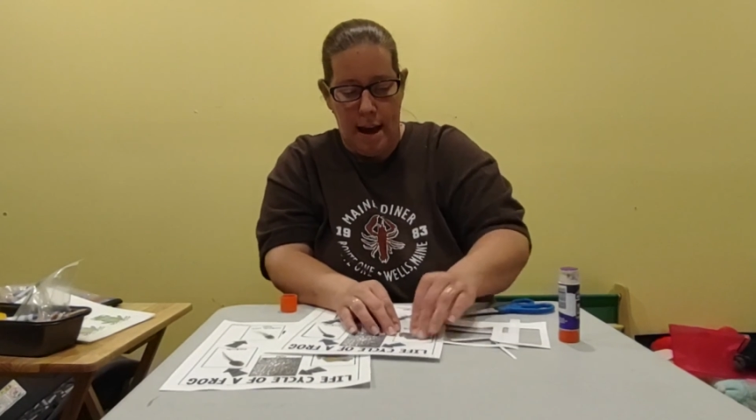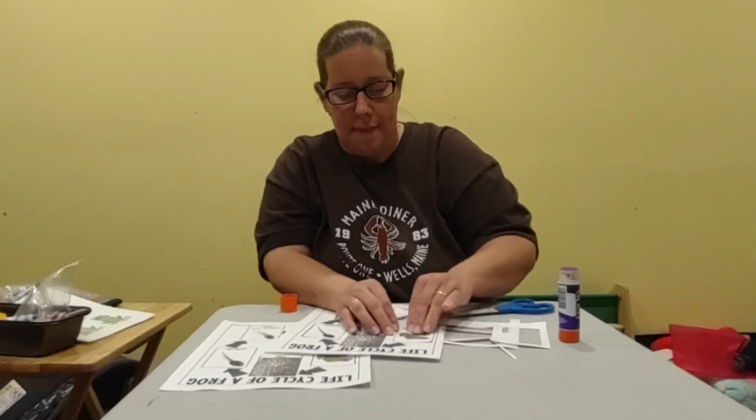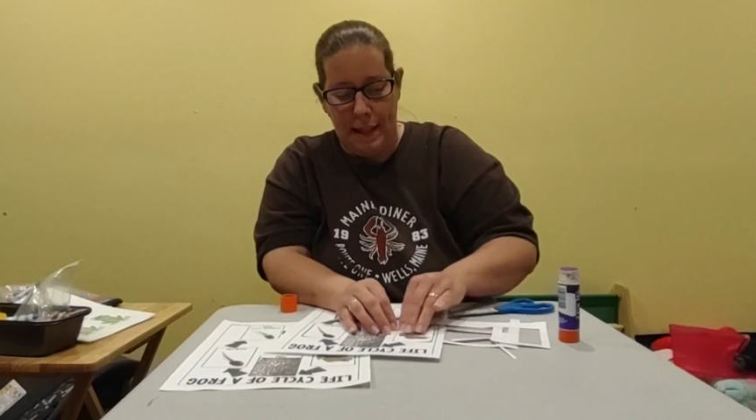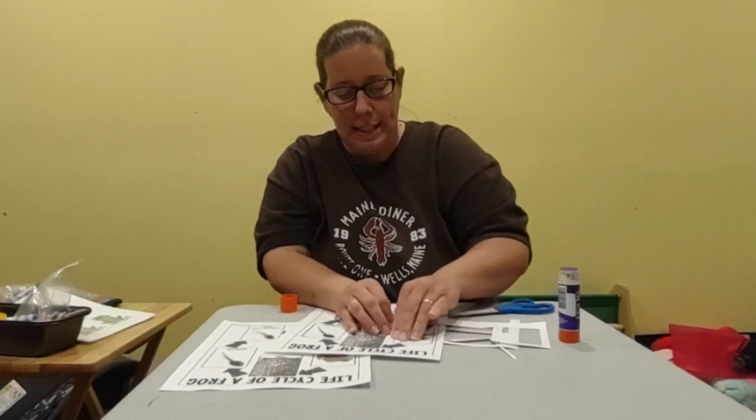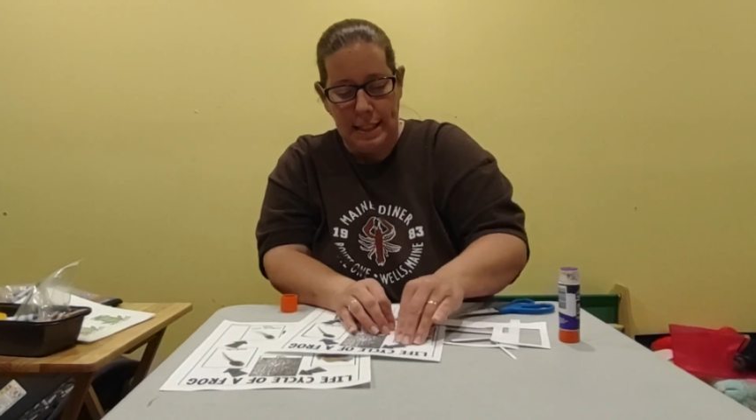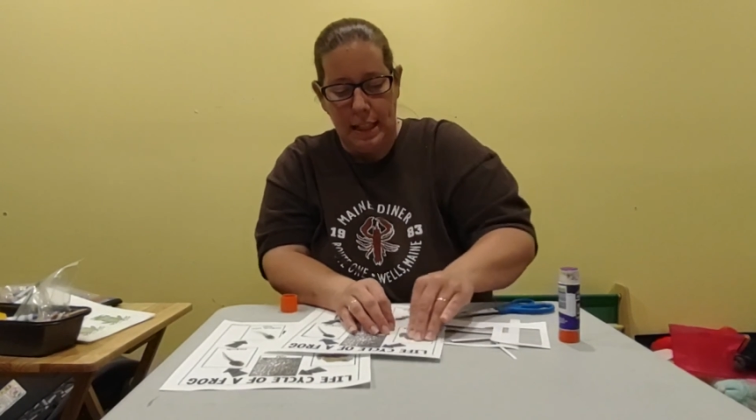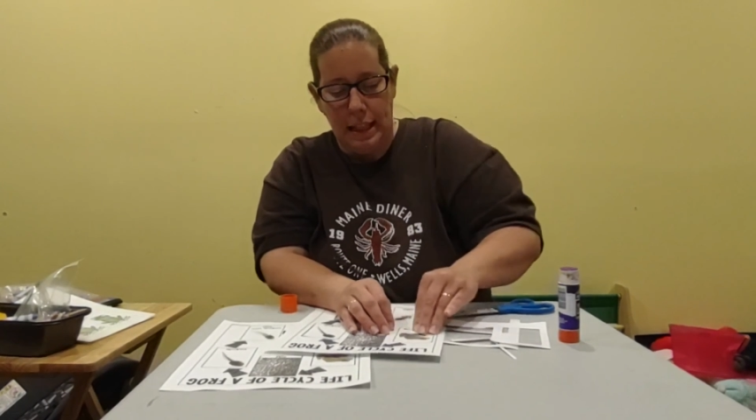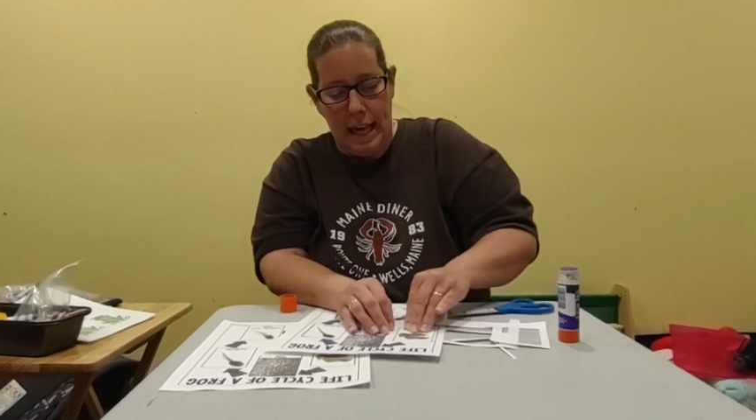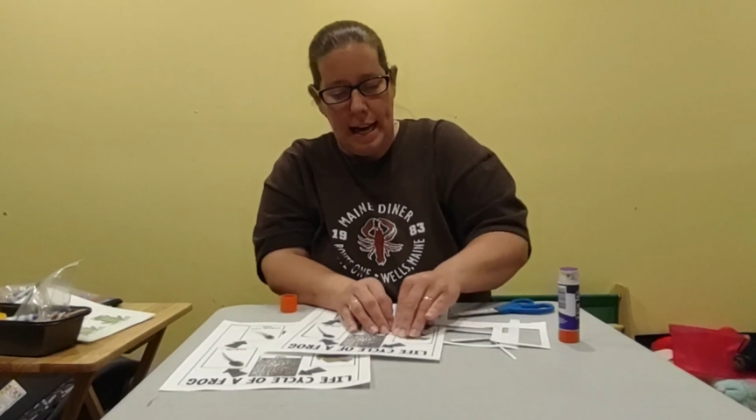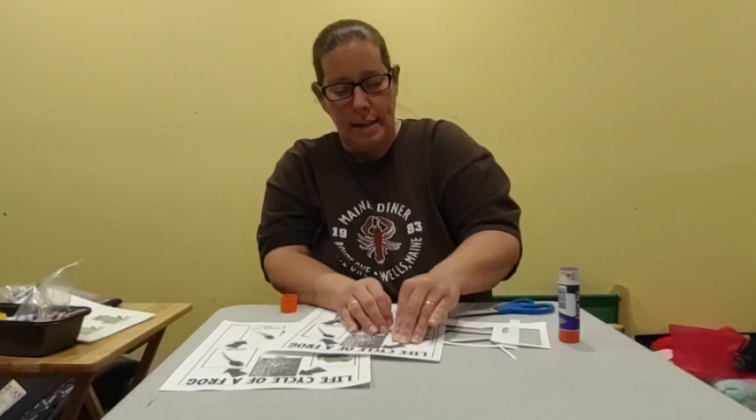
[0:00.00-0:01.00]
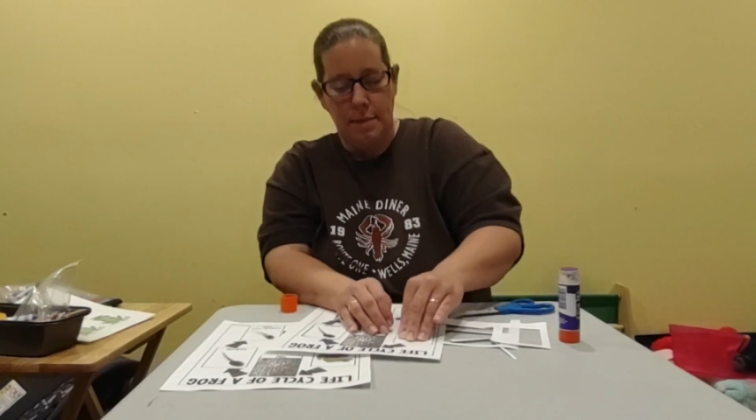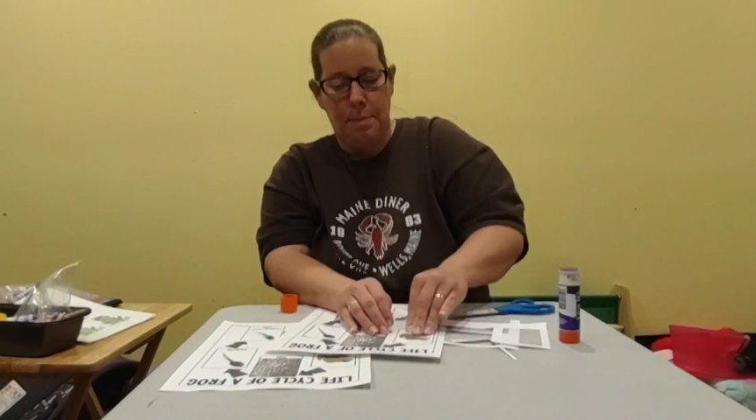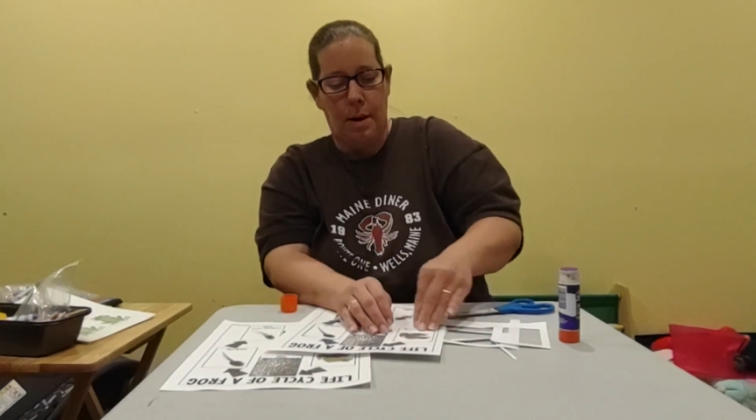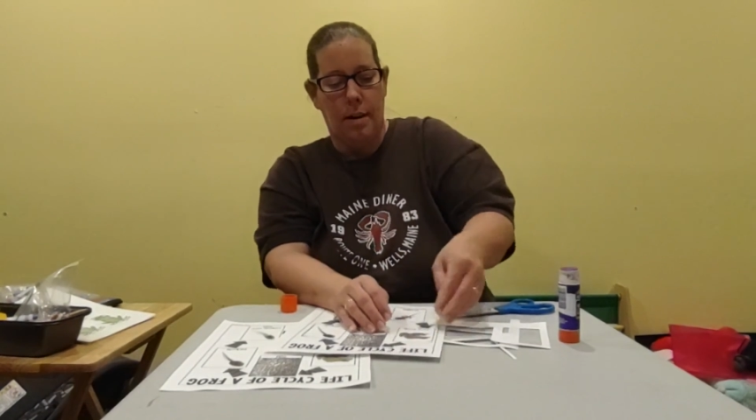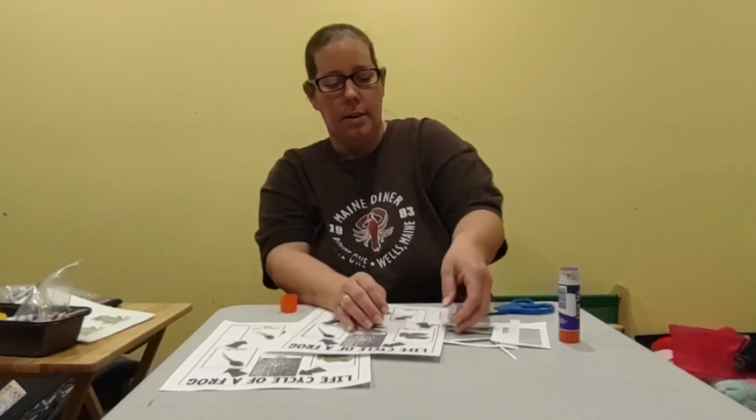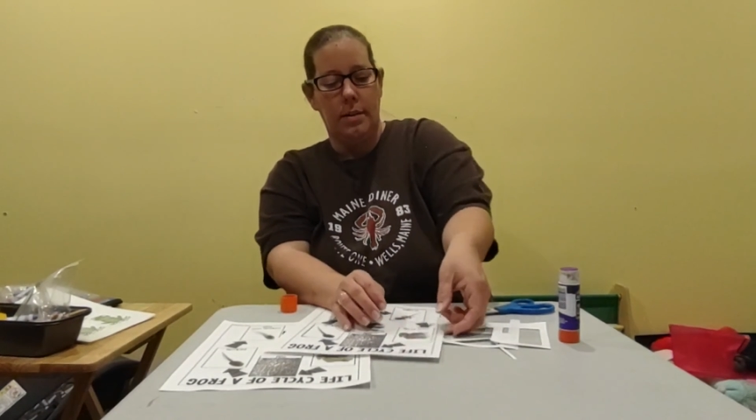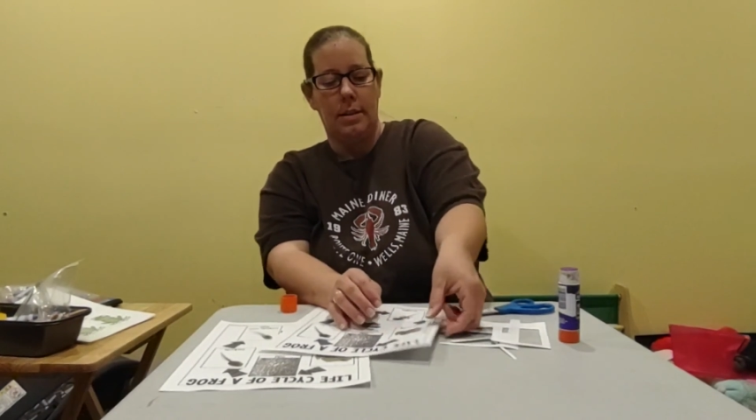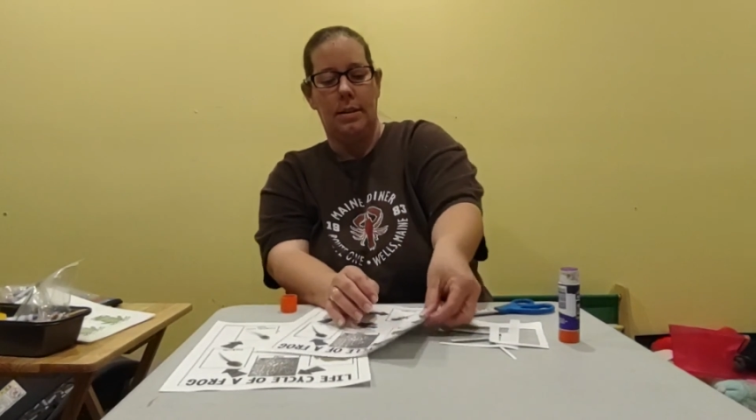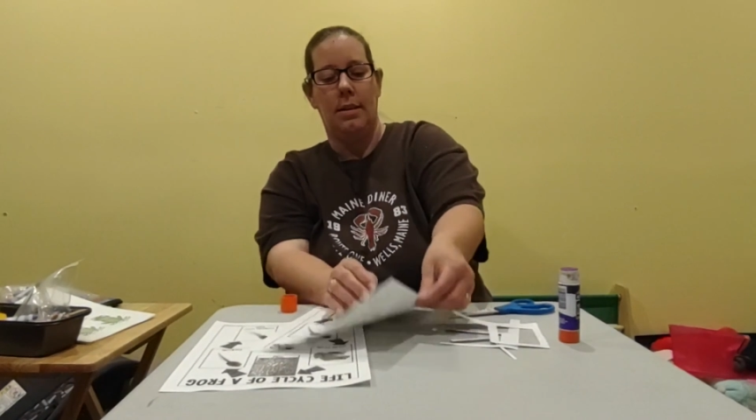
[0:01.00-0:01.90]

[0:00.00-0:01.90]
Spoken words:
And that's the last part